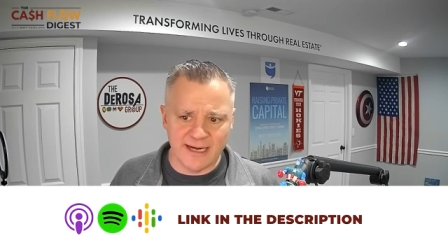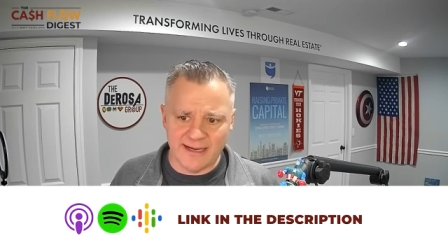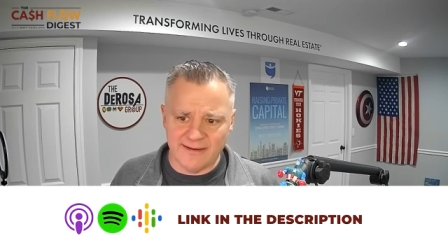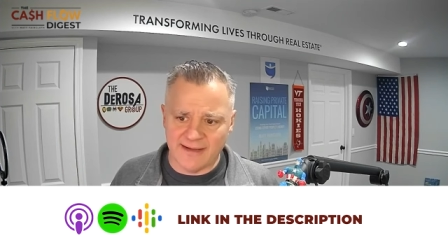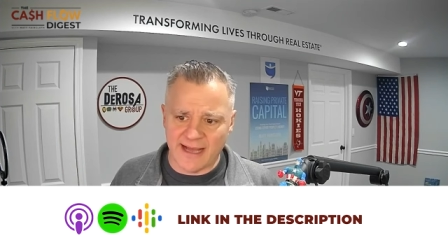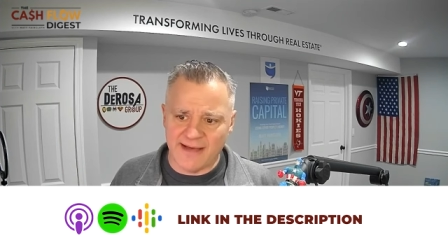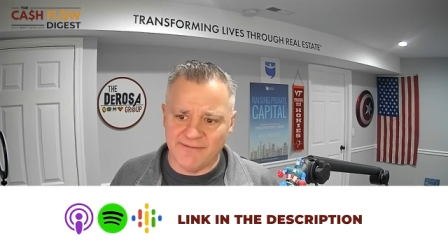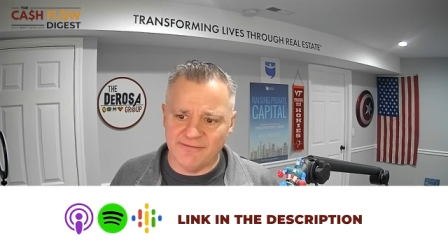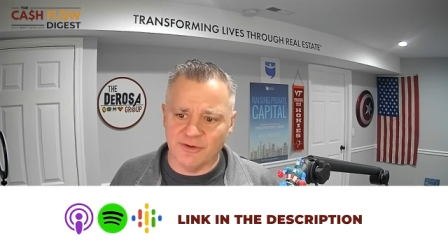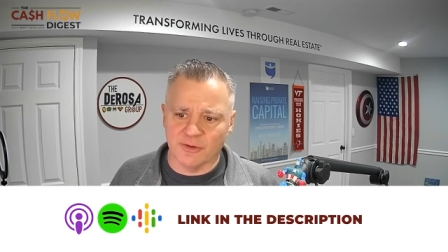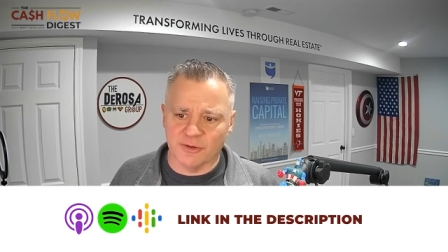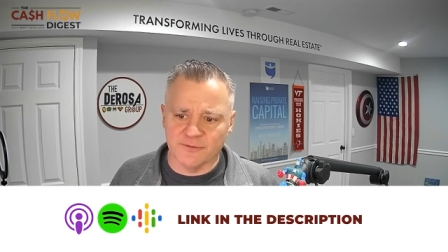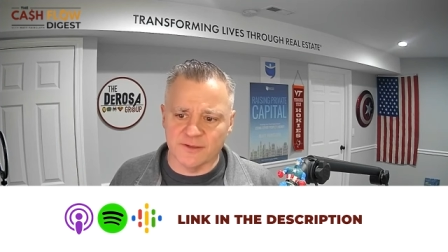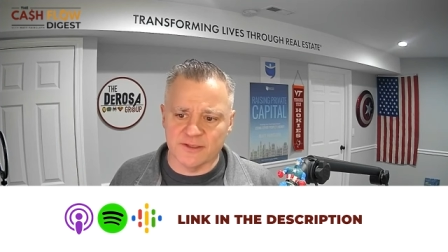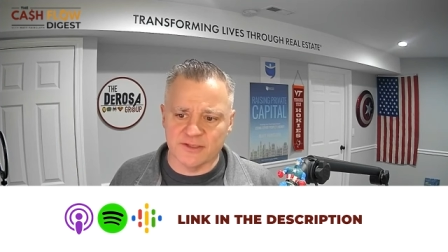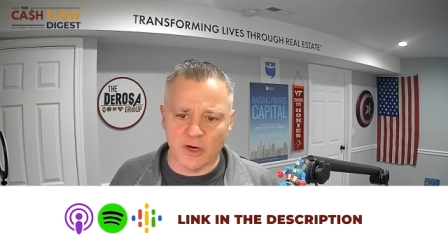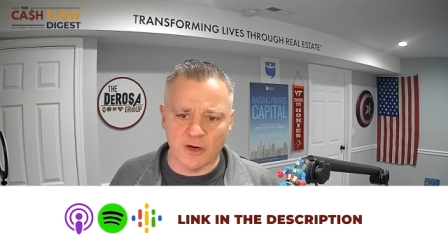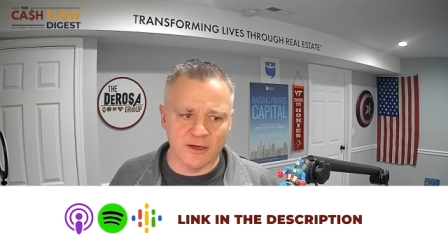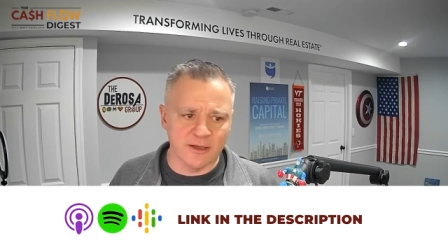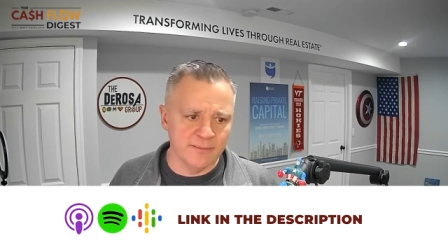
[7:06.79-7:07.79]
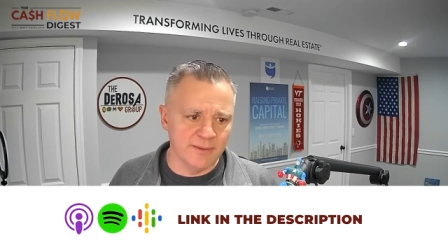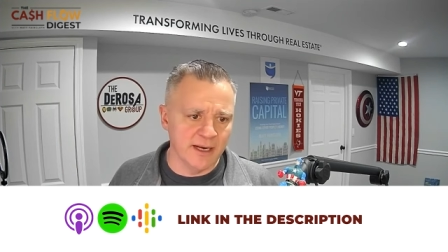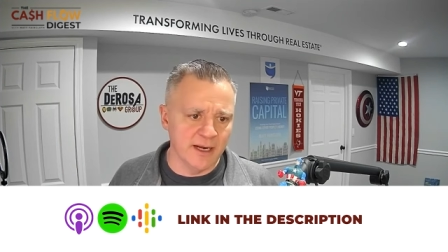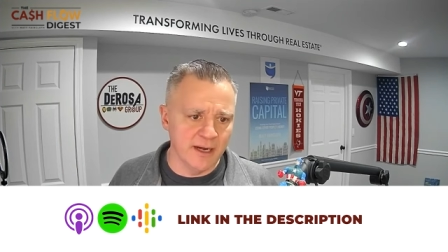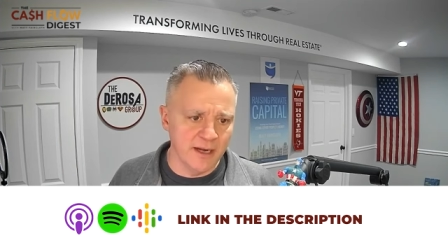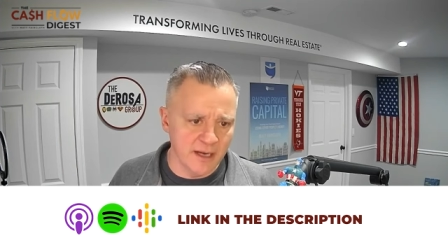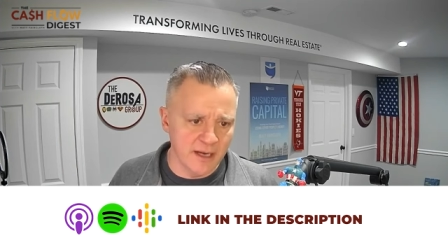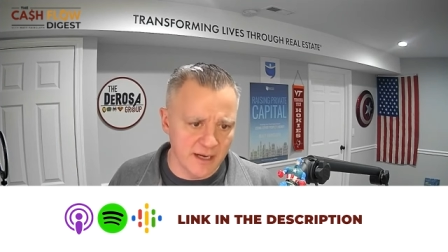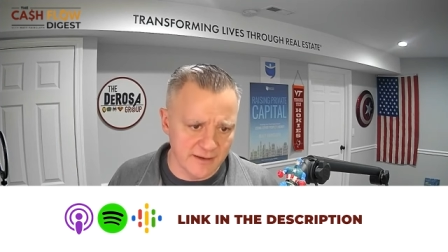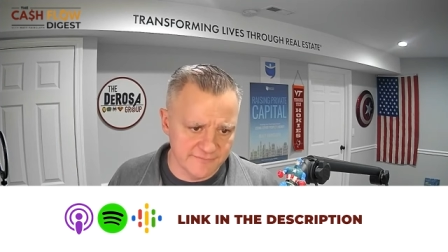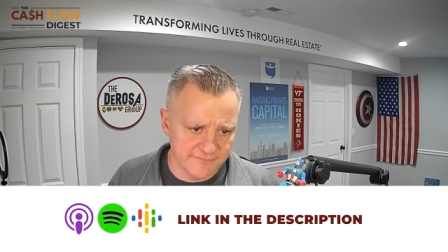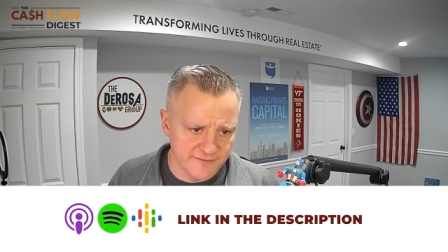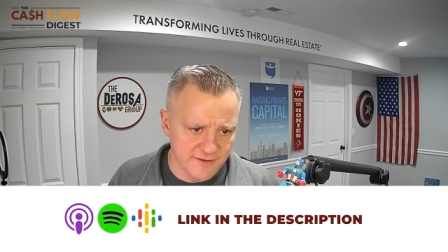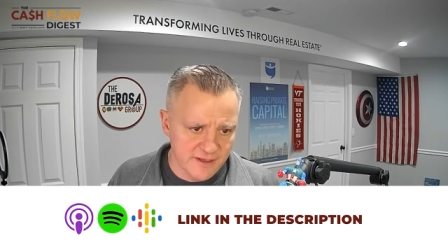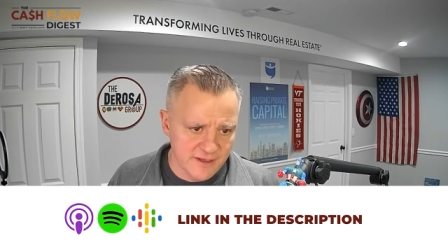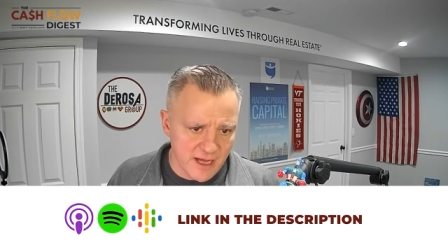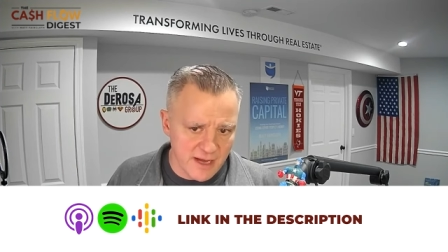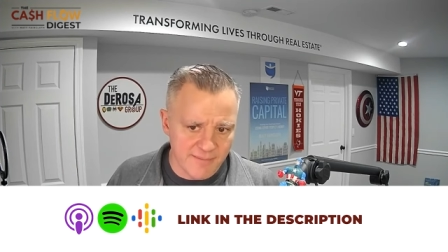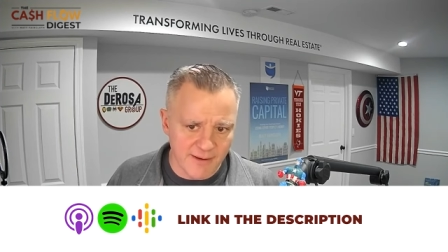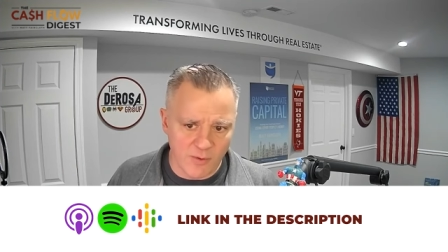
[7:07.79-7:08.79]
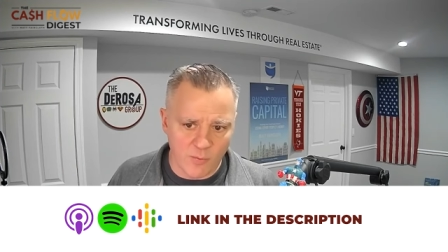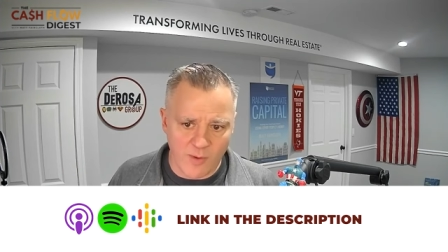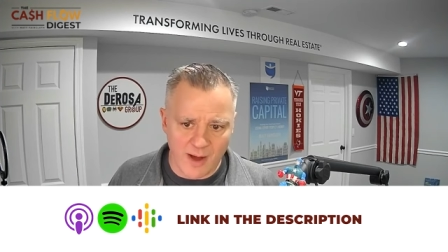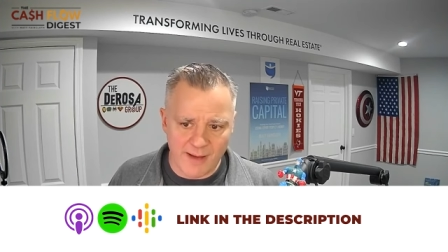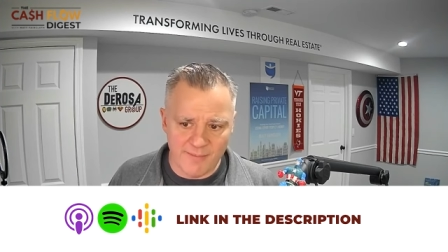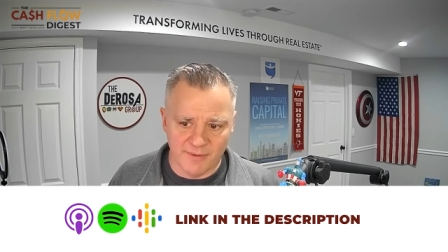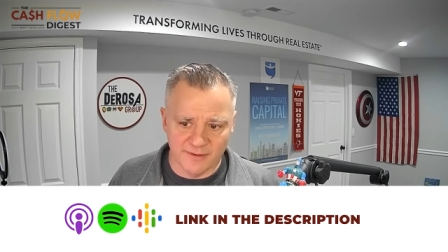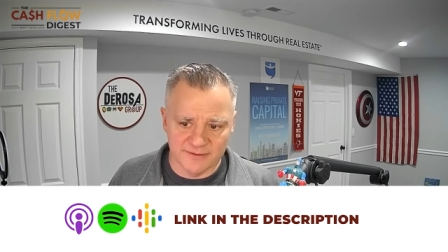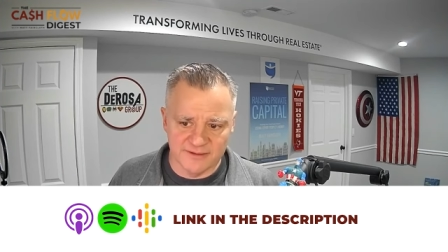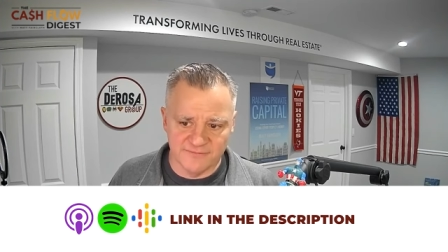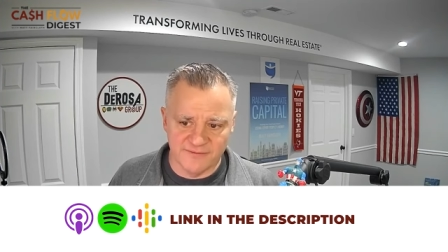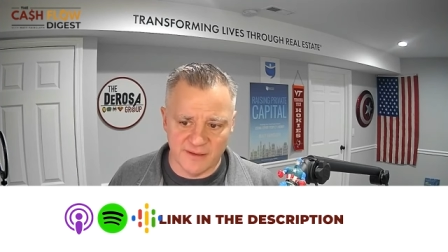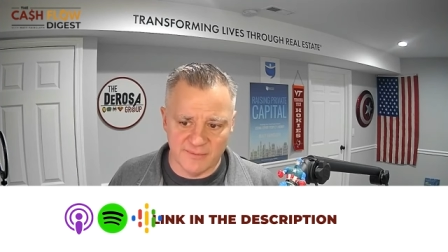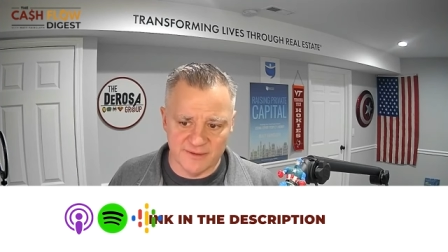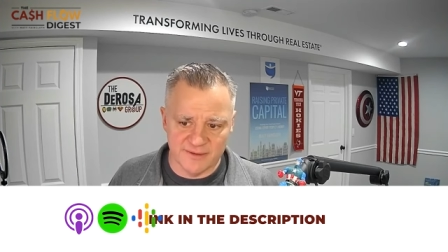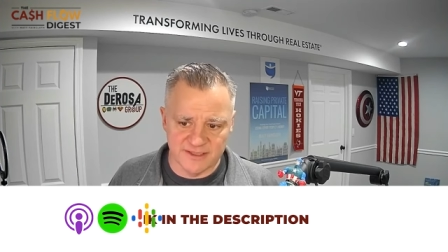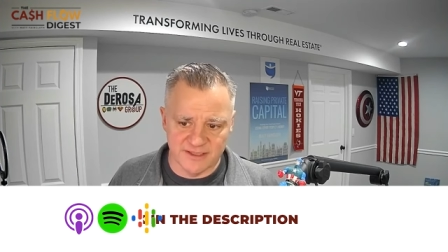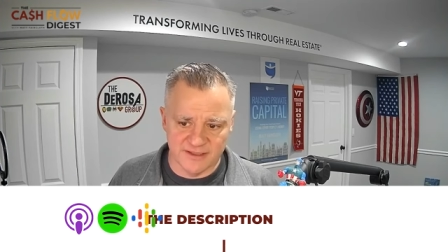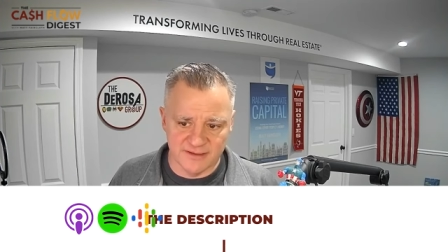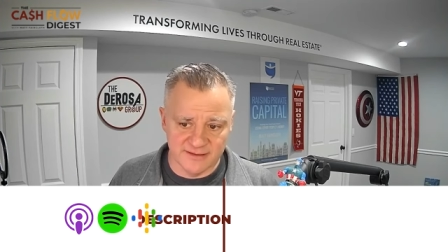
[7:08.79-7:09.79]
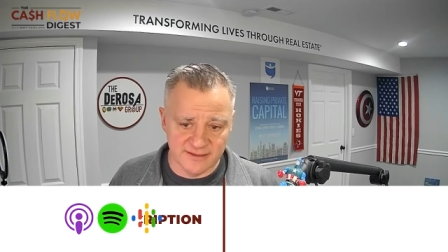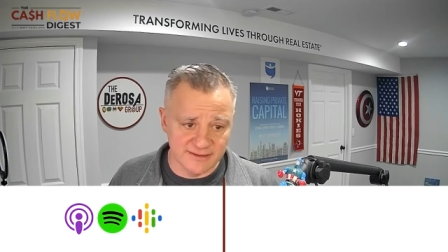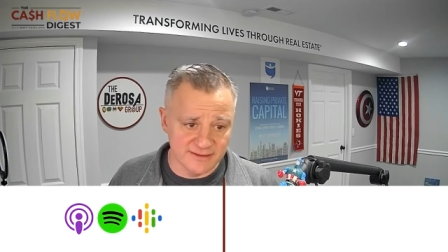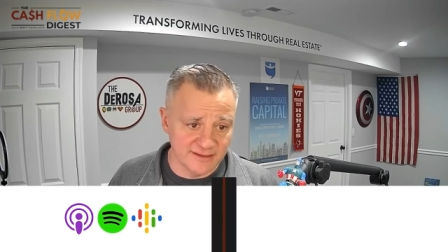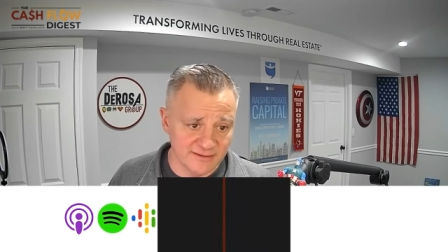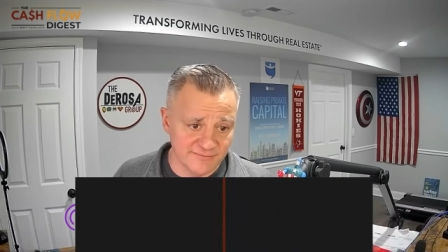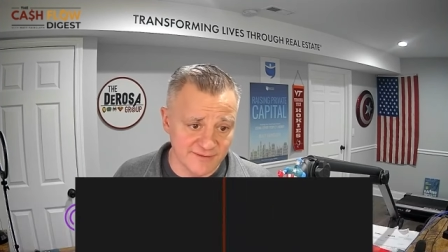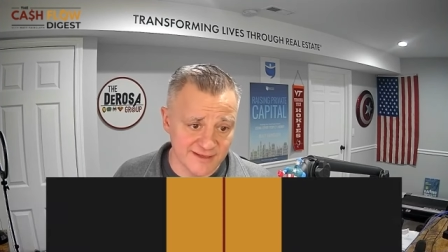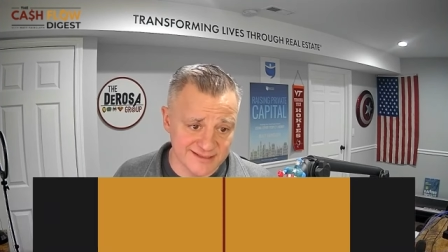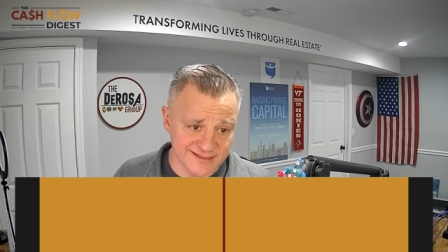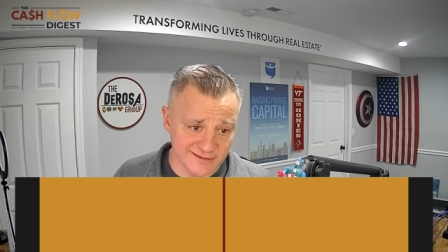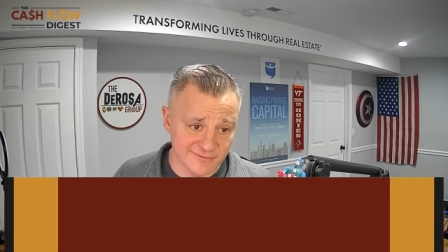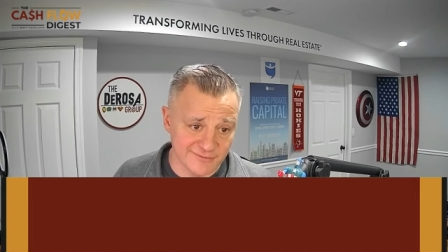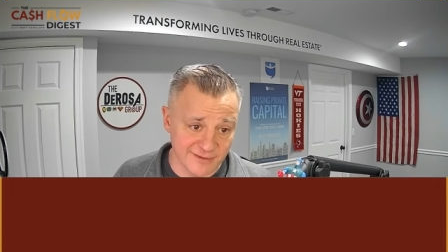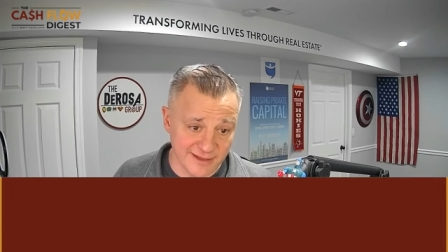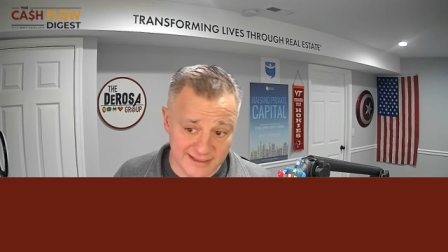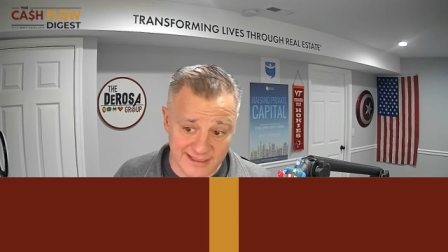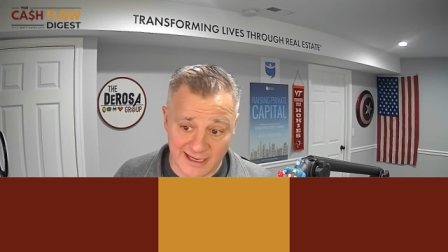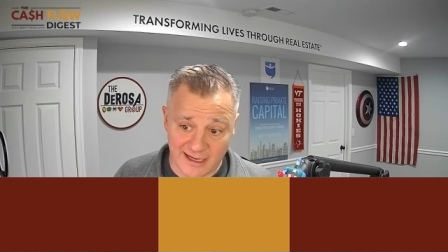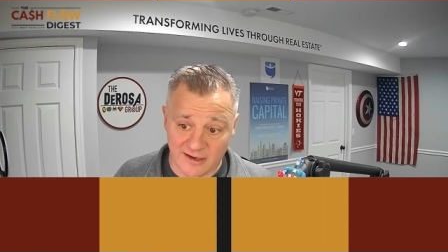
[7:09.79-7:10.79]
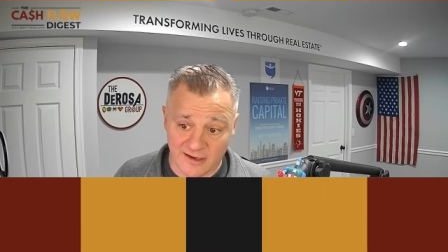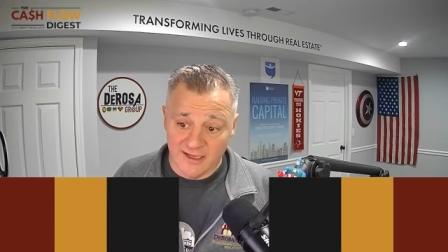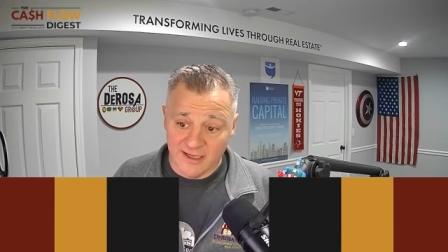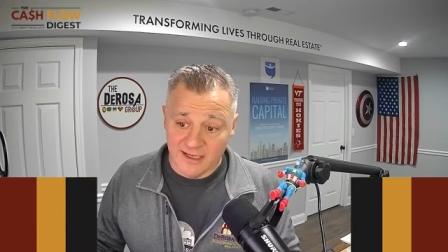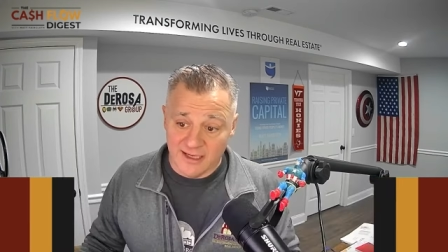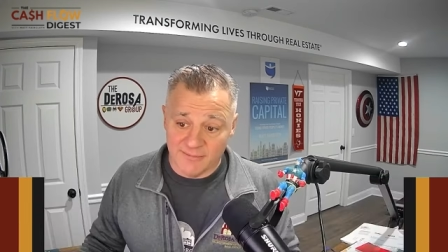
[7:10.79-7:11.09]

I haven't heard this argument enough about why mm-hmm. multifamily is a good thing to invest in right now.